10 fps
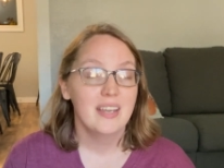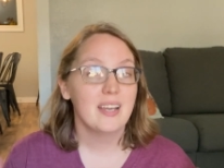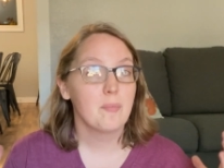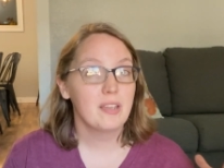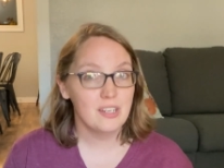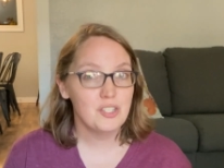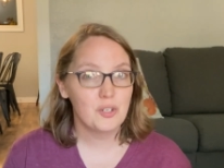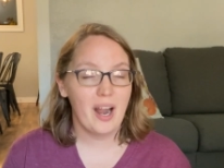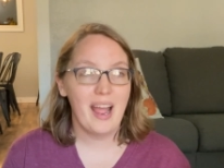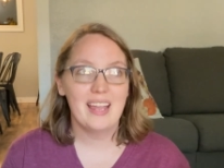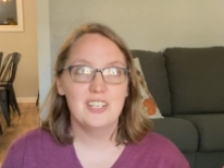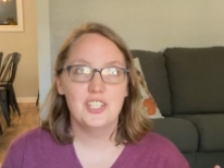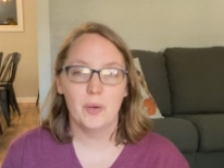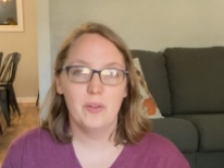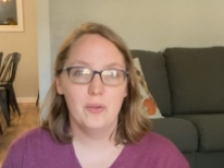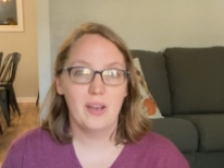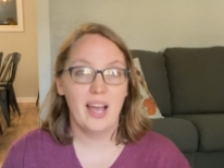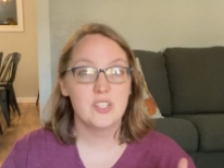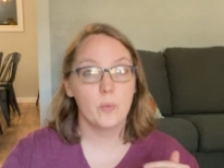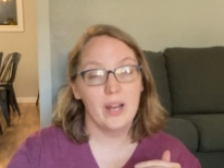Now I'm gonna try and share with you
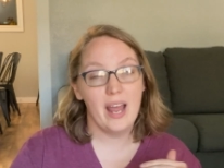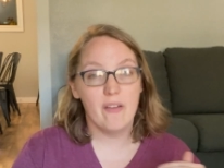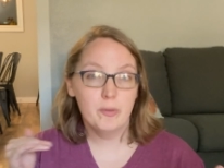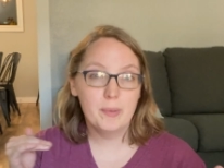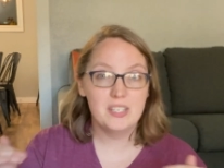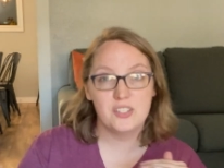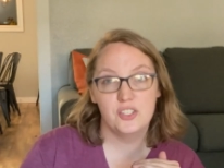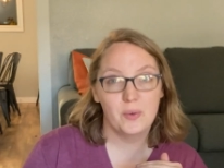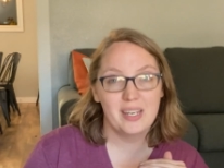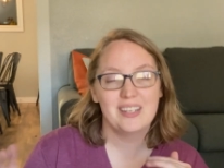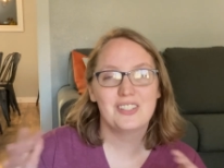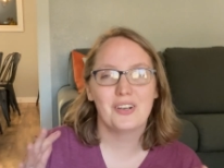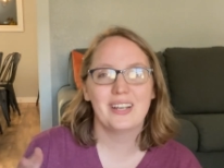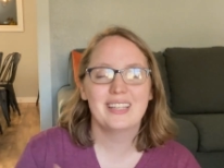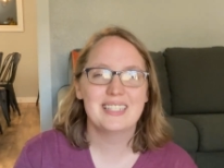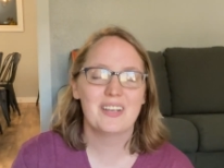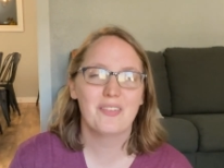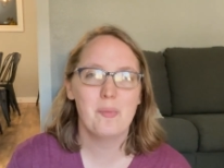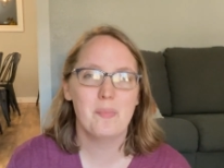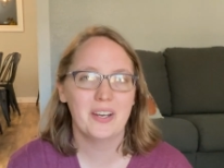guys what everybody's doing during the
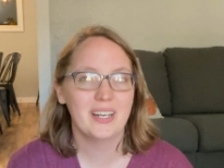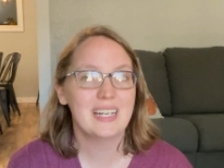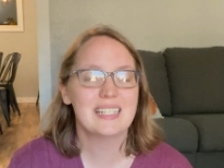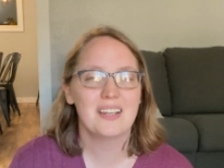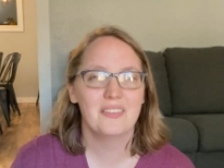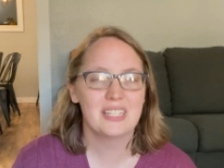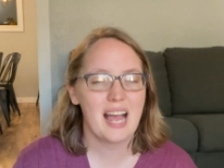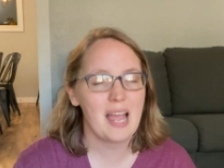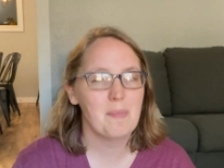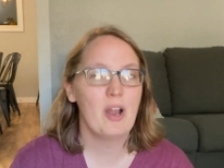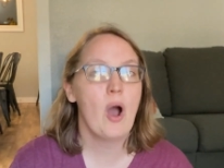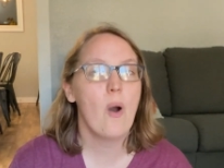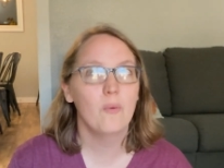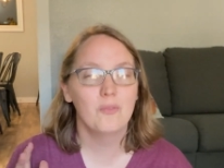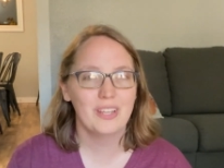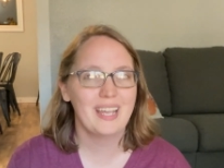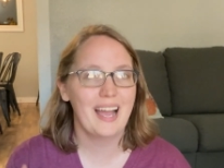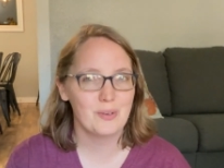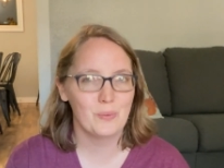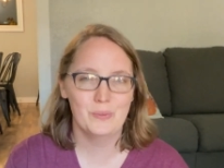different periods of time and hopefully
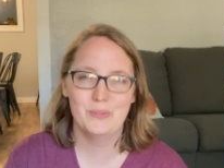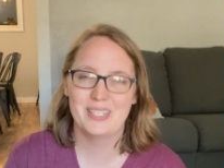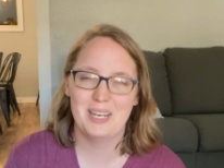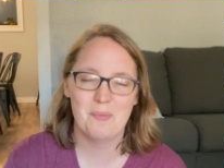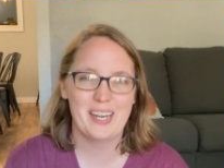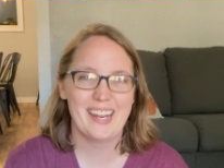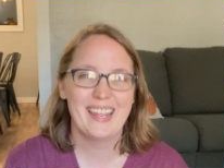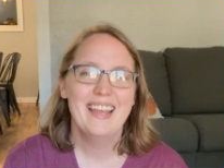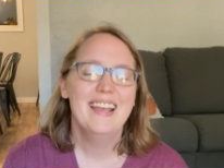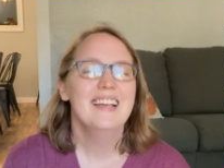I don't lose anybody.